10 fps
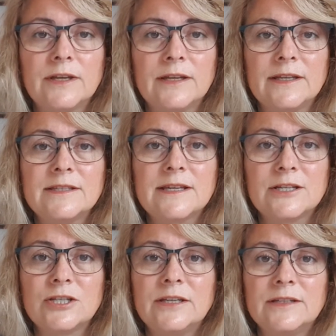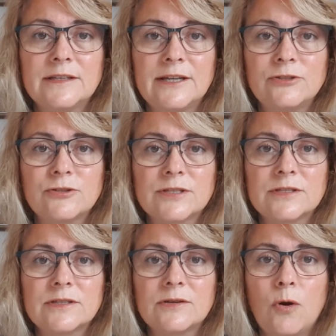and it's actually a
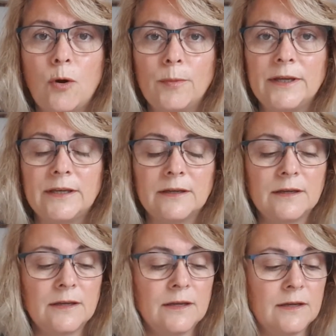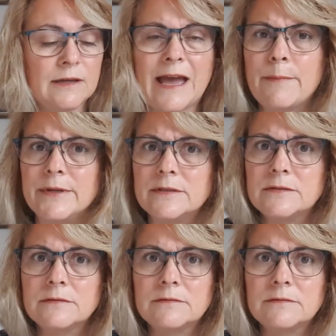dangerous habit.